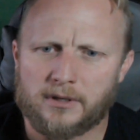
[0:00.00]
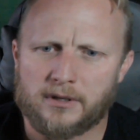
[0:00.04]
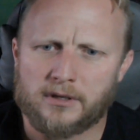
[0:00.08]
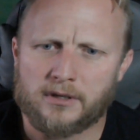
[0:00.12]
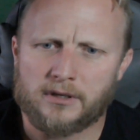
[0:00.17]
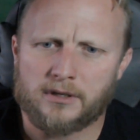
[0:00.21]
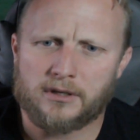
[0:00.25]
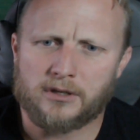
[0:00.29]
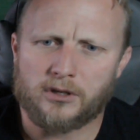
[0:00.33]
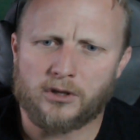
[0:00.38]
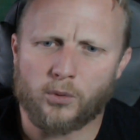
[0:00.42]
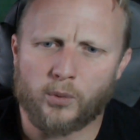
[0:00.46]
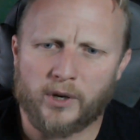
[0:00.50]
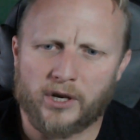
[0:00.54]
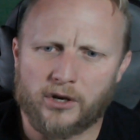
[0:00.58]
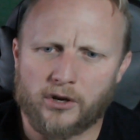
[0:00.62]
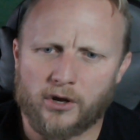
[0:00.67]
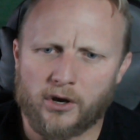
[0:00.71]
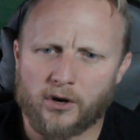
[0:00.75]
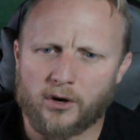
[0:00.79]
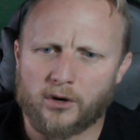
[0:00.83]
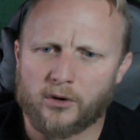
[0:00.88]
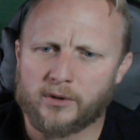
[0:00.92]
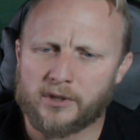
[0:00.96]
the
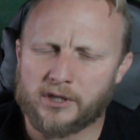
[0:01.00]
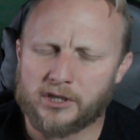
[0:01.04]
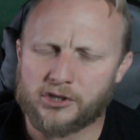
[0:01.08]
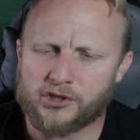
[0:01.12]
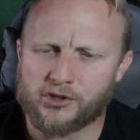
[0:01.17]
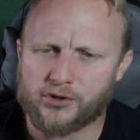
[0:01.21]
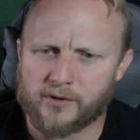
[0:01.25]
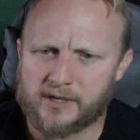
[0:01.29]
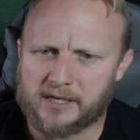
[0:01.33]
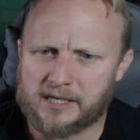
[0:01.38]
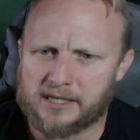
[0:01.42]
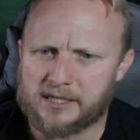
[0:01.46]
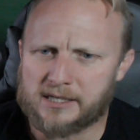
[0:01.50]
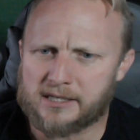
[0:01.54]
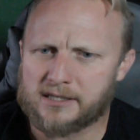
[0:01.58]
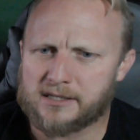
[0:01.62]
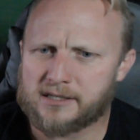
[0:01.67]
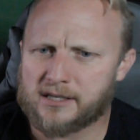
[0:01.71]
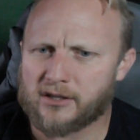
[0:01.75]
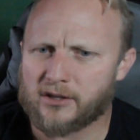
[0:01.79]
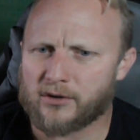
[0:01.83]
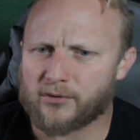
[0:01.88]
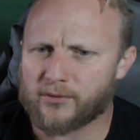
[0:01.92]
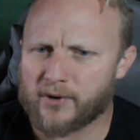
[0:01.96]
window and the trees
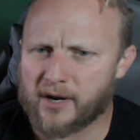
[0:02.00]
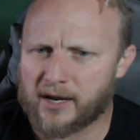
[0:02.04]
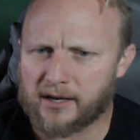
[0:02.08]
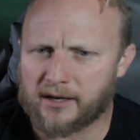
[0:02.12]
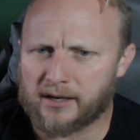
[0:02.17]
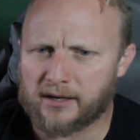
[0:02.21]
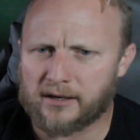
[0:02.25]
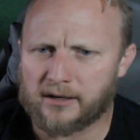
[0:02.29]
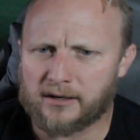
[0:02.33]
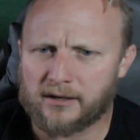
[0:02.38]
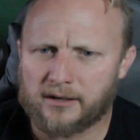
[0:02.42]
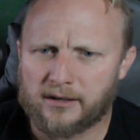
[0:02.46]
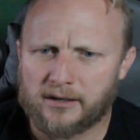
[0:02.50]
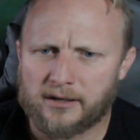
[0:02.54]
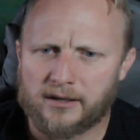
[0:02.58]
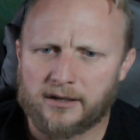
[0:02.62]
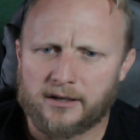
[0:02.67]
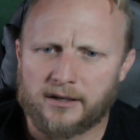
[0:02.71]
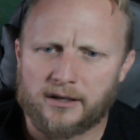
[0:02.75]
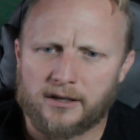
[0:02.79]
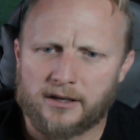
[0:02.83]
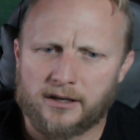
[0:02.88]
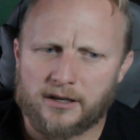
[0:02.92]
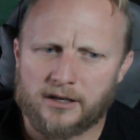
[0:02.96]
and the rain,
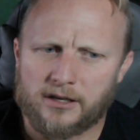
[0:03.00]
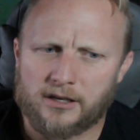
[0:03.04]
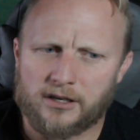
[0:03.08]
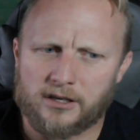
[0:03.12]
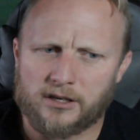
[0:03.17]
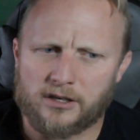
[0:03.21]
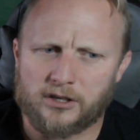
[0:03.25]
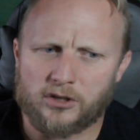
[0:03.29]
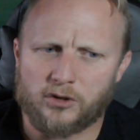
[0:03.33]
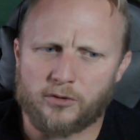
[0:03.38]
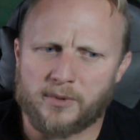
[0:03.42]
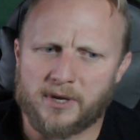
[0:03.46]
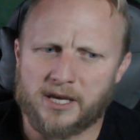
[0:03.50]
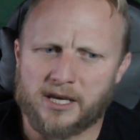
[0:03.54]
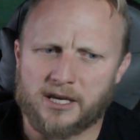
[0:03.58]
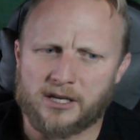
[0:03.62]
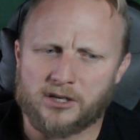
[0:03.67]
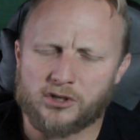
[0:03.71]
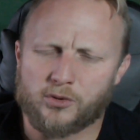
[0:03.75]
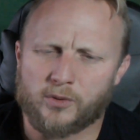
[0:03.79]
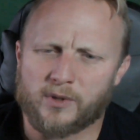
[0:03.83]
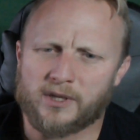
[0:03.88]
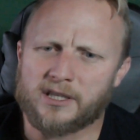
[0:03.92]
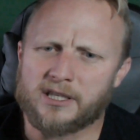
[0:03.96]
you begin
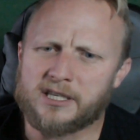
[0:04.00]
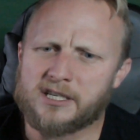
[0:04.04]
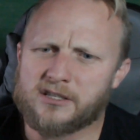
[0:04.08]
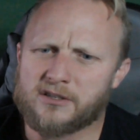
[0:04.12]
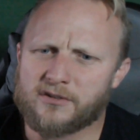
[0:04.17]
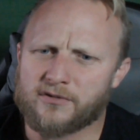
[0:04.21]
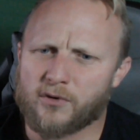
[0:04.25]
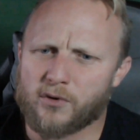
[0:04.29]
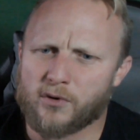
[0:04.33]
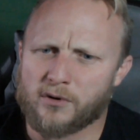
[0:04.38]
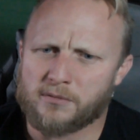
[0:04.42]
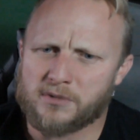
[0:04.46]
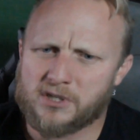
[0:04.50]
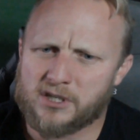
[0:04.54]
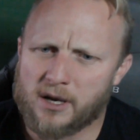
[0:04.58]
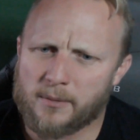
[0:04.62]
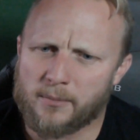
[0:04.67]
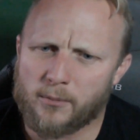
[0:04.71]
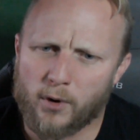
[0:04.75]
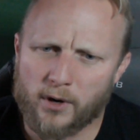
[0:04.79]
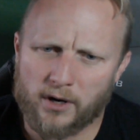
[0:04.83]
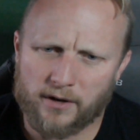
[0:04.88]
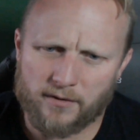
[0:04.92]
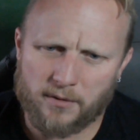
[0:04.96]
to at least form
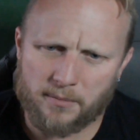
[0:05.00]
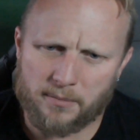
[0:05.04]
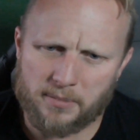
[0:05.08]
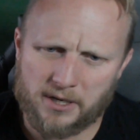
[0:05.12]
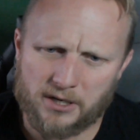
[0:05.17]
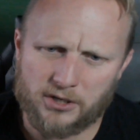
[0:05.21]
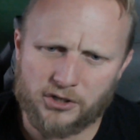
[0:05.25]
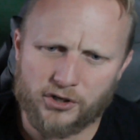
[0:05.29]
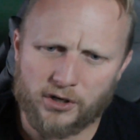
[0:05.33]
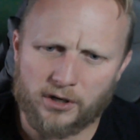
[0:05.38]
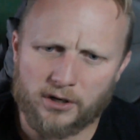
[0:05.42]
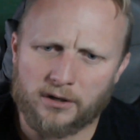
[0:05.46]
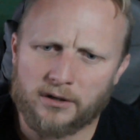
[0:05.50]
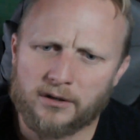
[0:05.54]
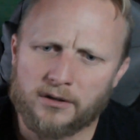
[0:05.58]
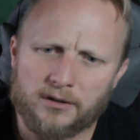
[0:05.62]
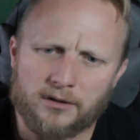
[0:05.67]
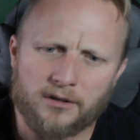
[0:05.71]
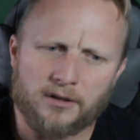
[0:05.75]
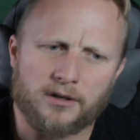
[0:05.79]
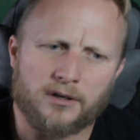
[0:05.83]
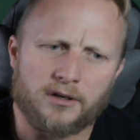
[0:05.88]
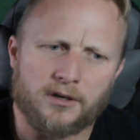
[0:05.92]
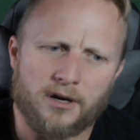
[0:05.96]
somewhat of a picture
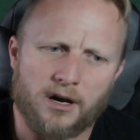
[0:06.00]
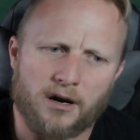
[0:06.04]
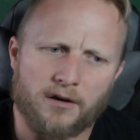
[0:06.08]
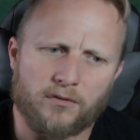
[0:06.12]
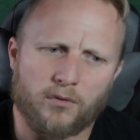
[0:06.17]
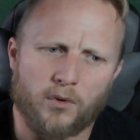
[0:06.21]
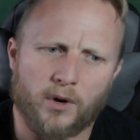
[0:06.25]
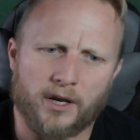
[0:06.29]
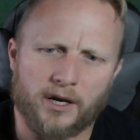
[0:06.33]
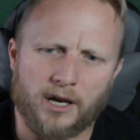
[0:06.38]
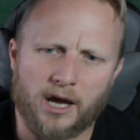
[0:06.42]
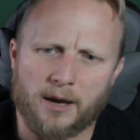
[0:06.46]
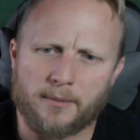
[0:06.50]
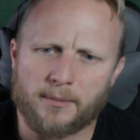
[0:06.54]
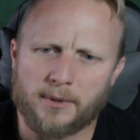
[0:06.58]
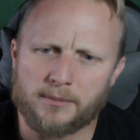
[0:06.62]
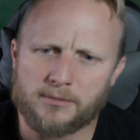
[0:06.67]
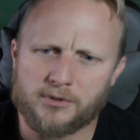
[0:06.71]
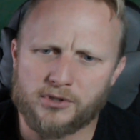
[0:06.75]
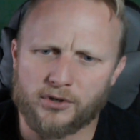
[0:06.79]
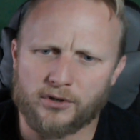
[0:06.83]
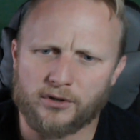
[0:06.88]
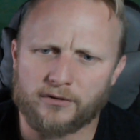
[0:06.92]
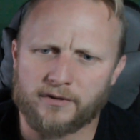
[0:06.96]
of what I'm
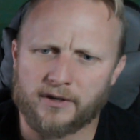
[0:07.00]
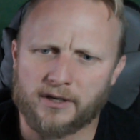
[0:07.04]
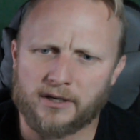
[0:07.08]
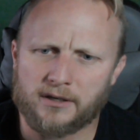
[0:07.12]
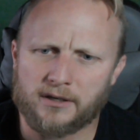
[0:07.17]
observing.